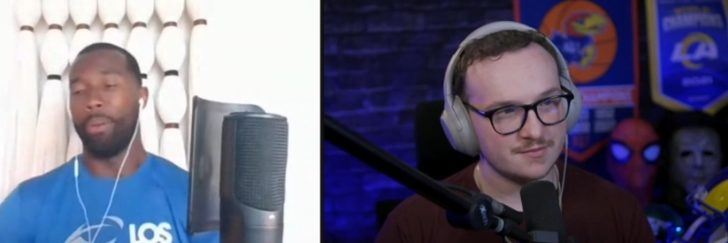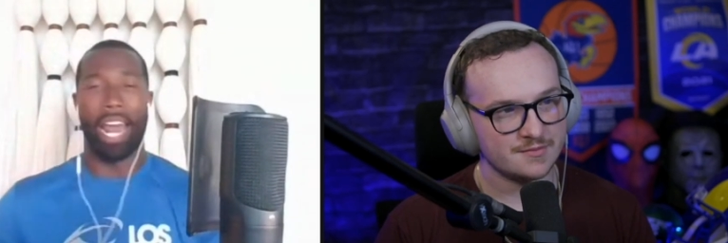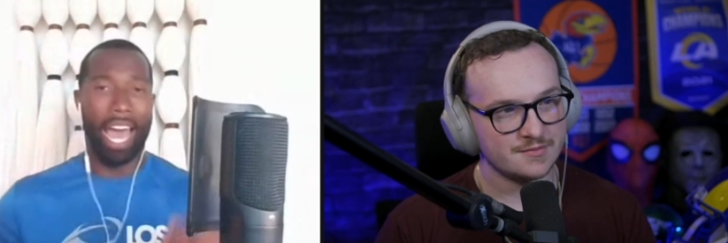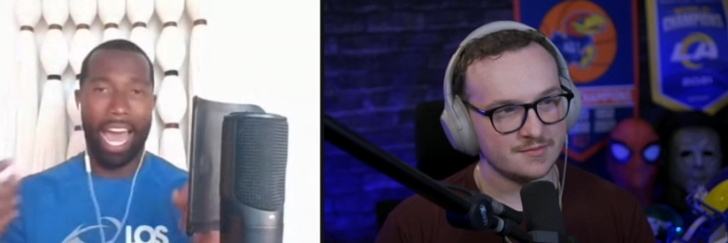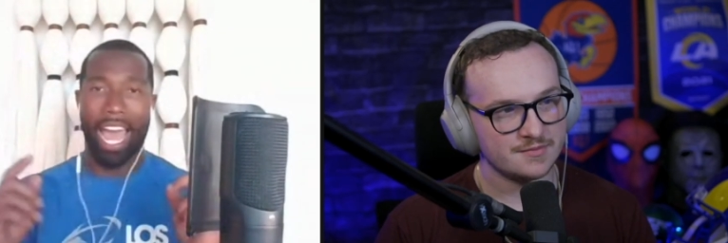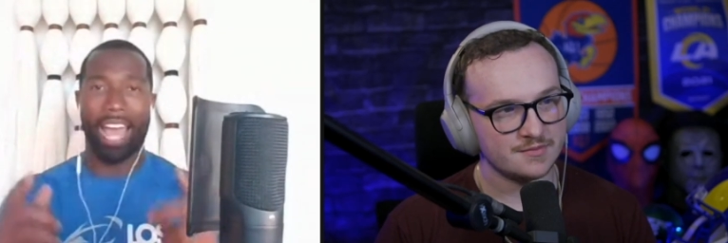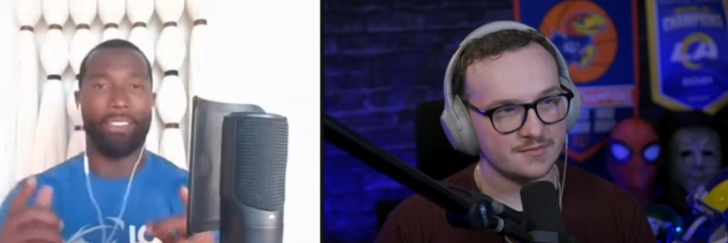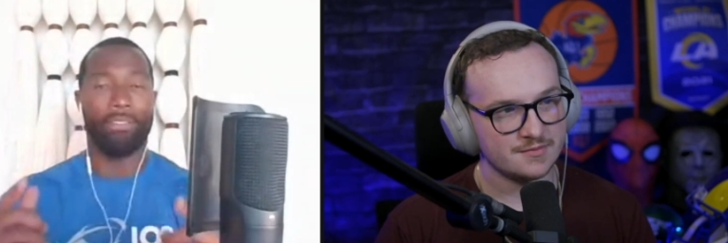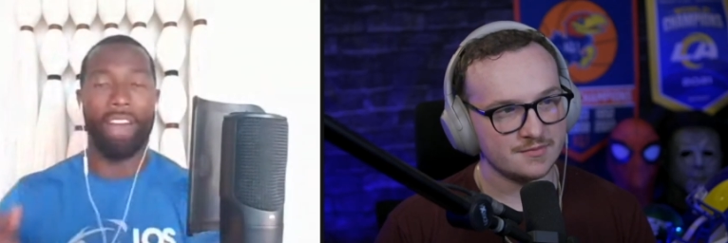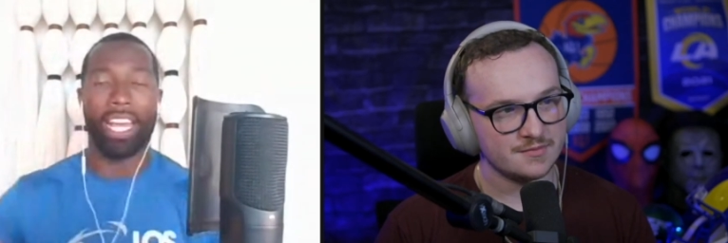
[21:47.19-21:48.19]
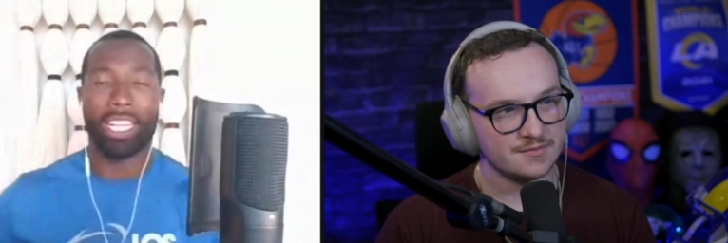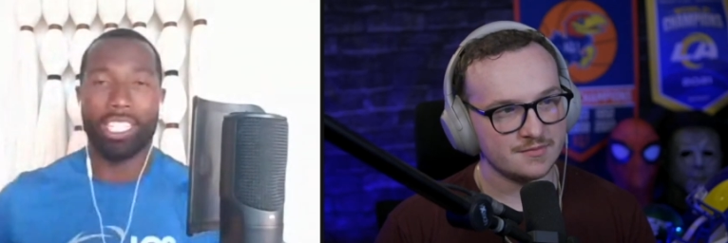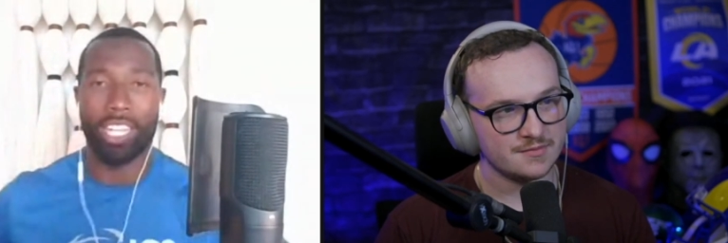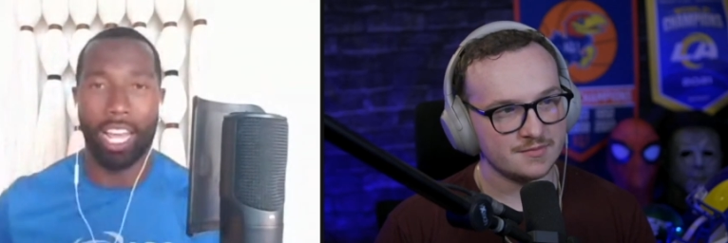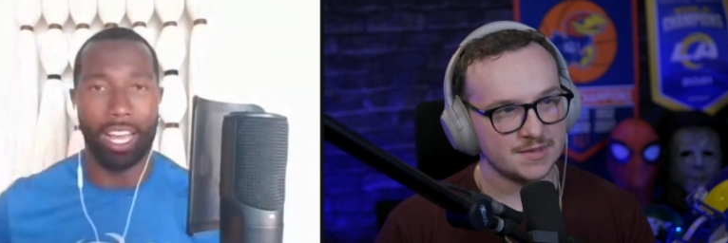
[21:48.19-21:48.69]
Speaker 1: but I, I have the
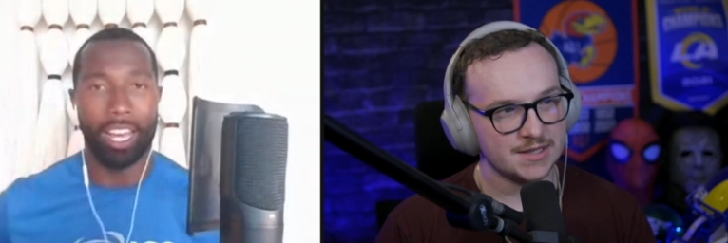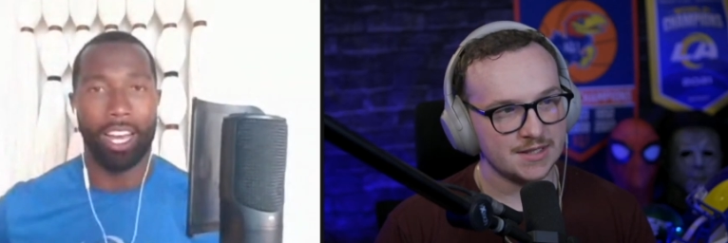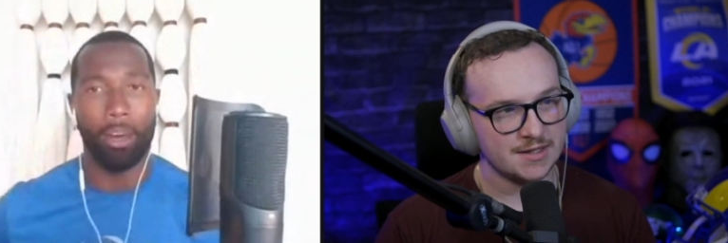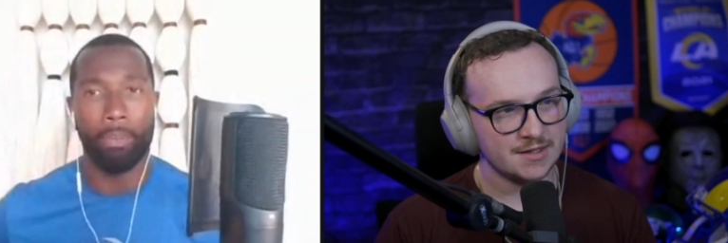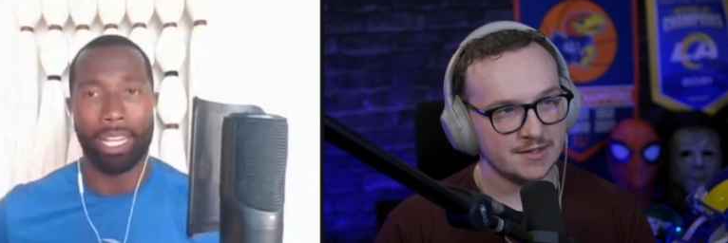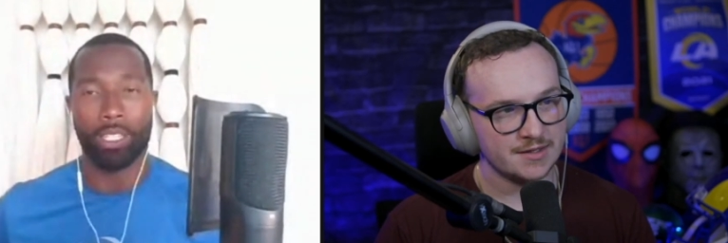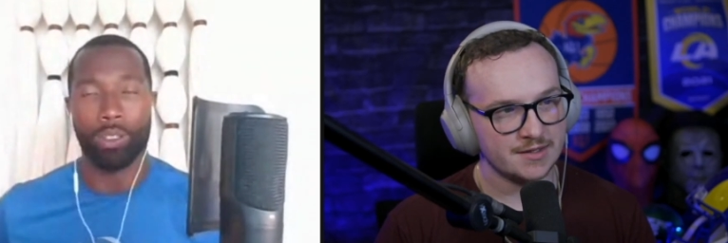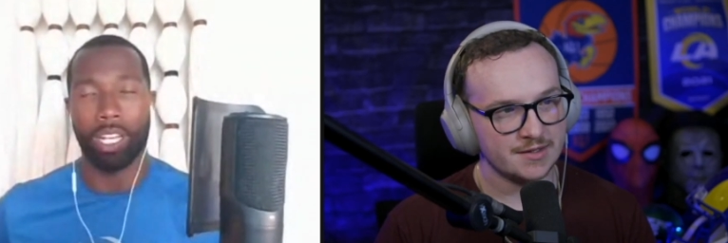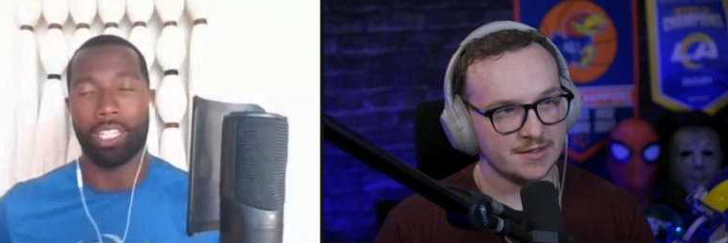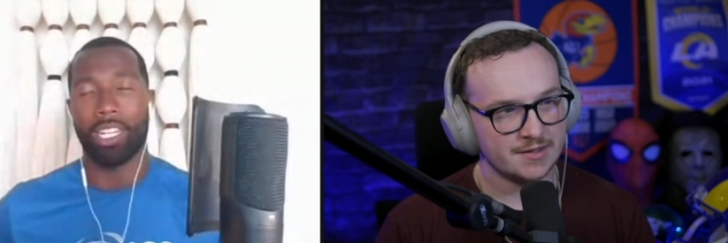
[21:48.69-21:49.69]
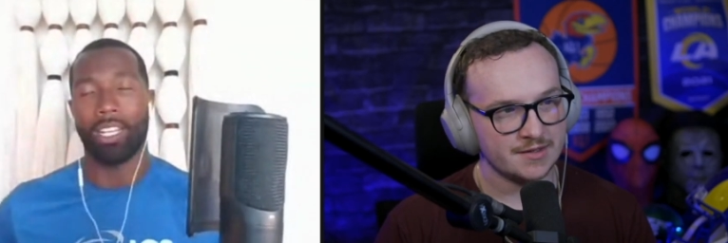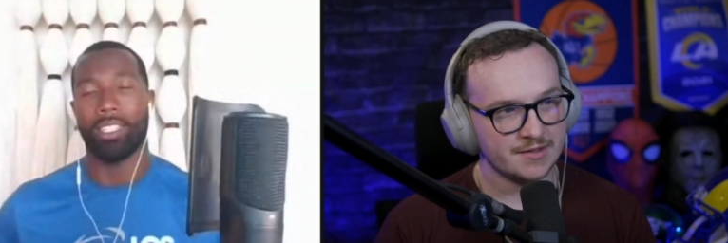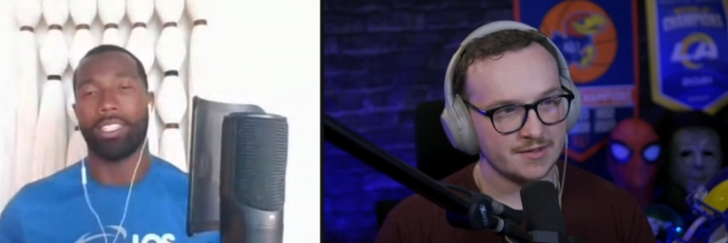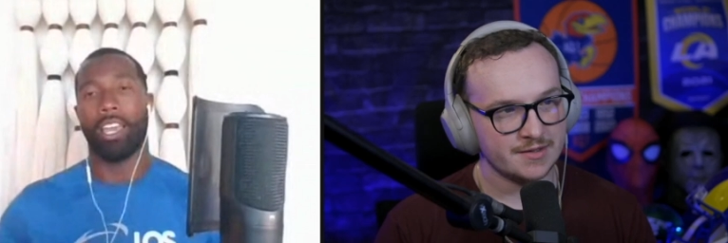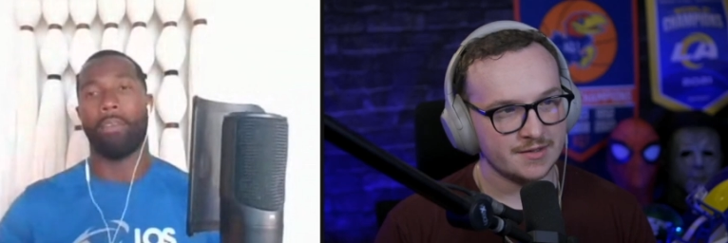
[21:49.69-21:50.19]
Vikings take uh, up by two
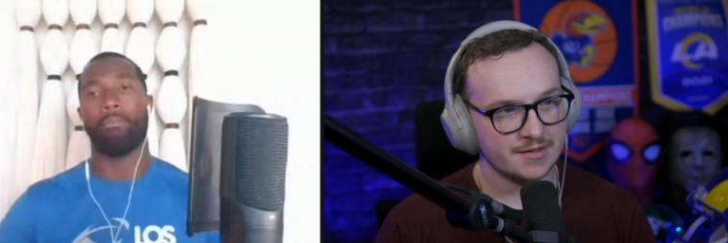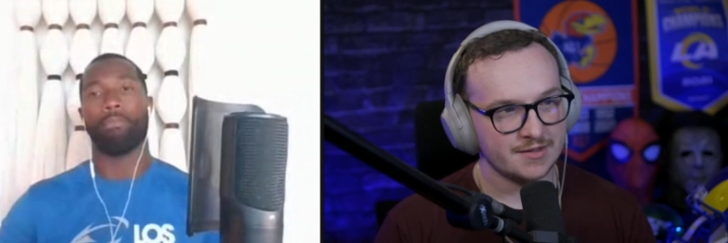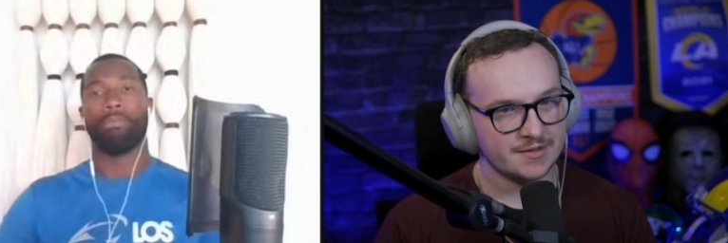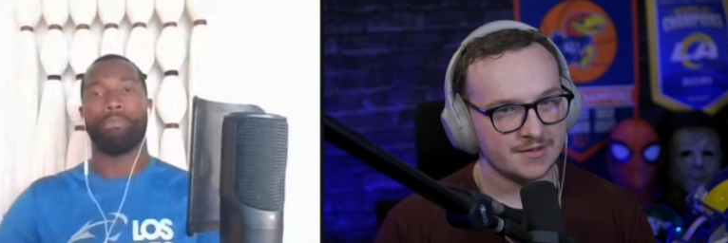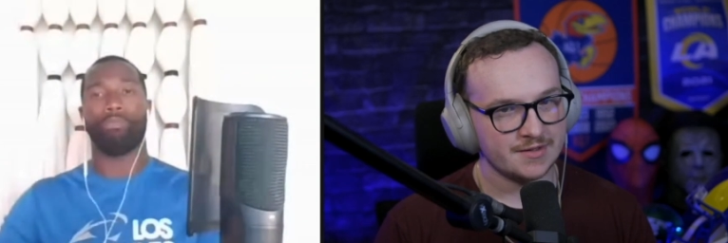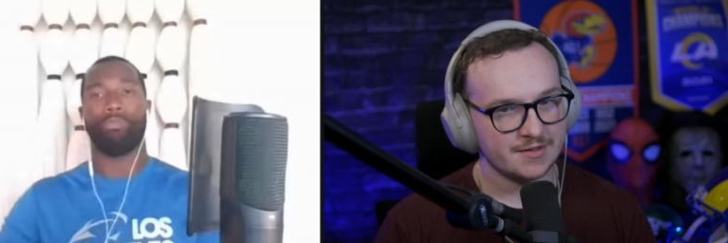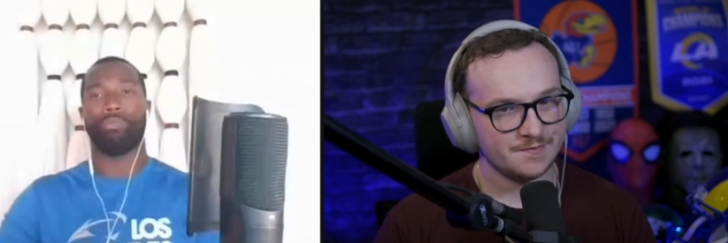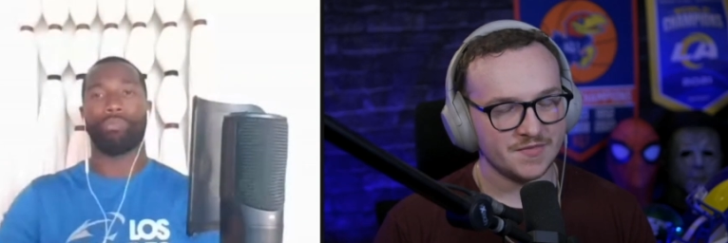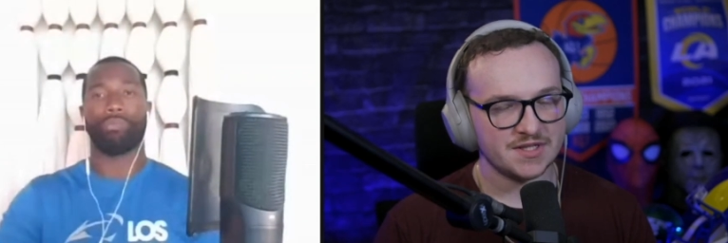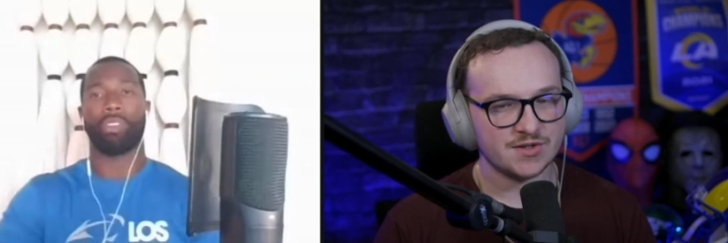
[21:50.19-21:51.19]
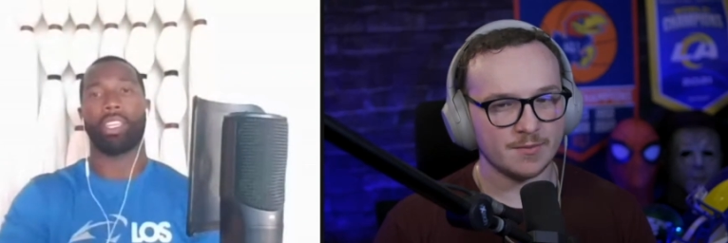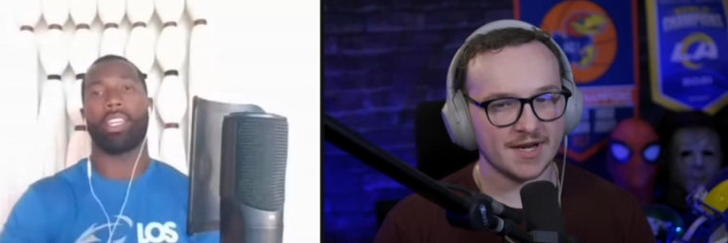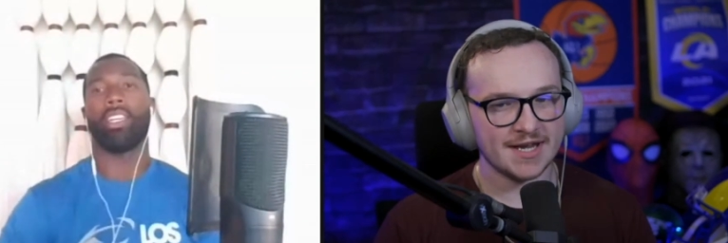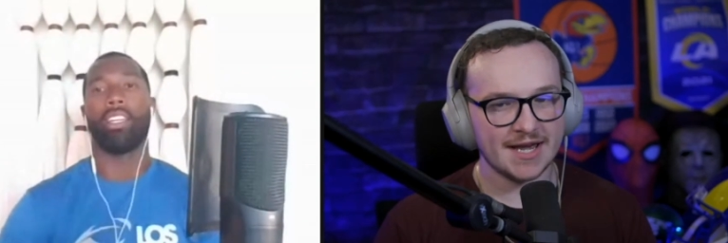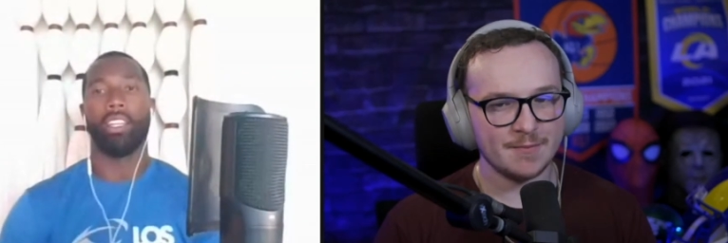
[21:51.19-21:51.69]
touchdowns
Speaker 2: this game. So my
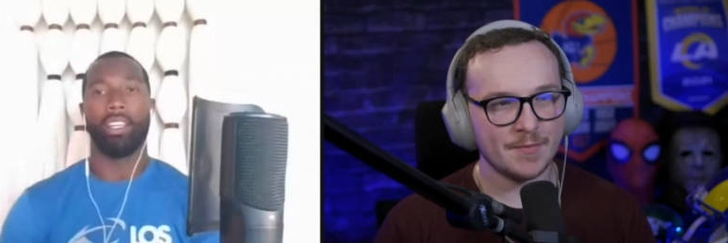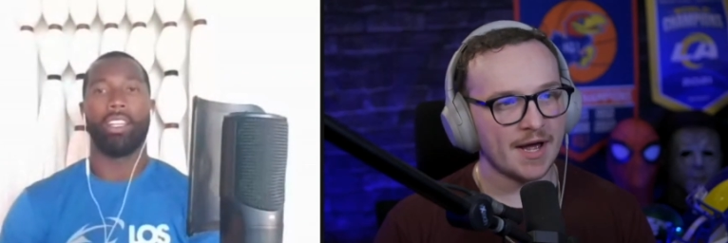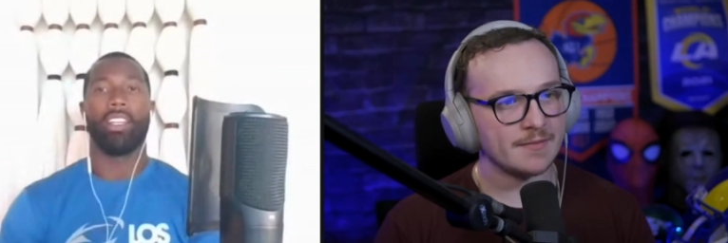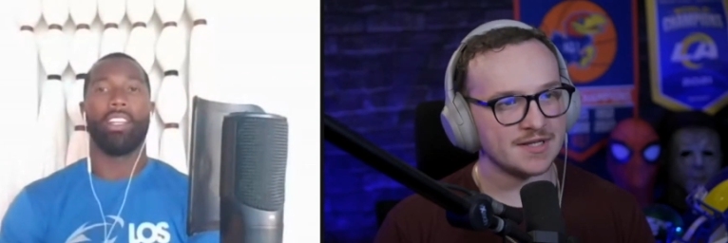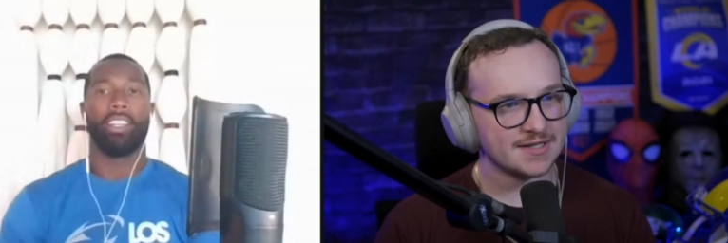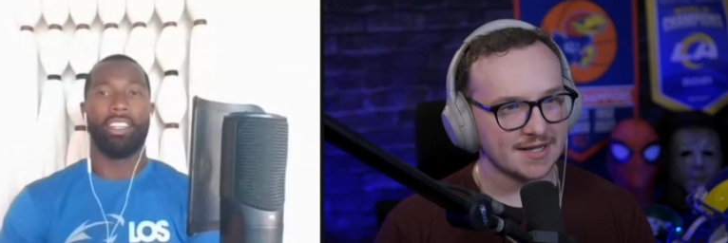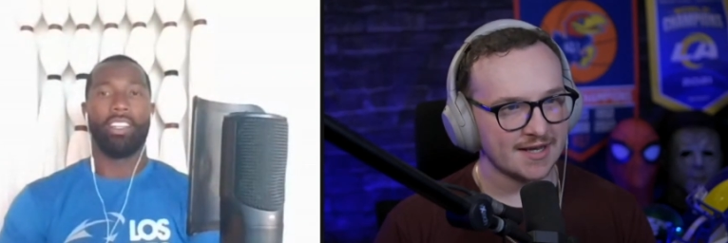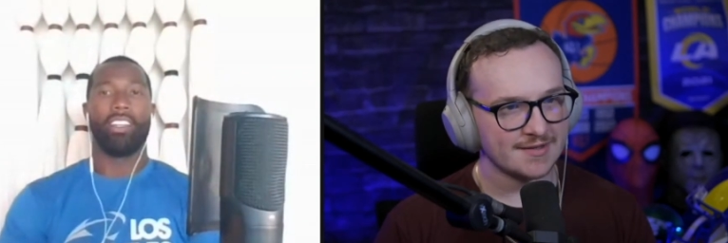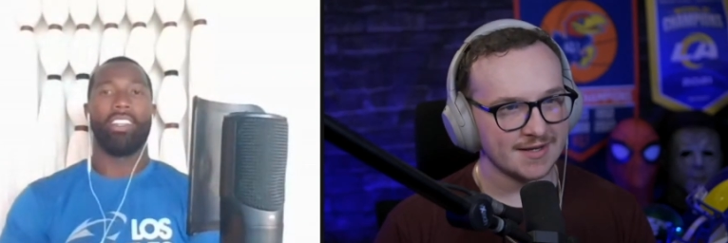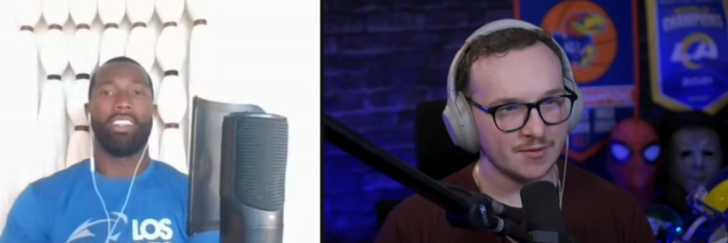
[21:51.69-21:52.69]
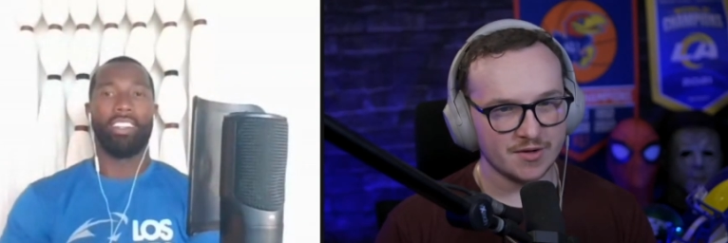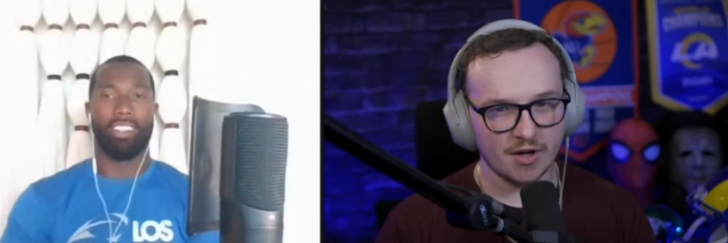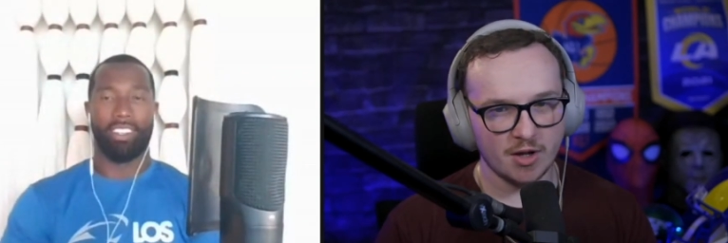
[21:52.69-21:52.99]
guy Bobby Stanley, call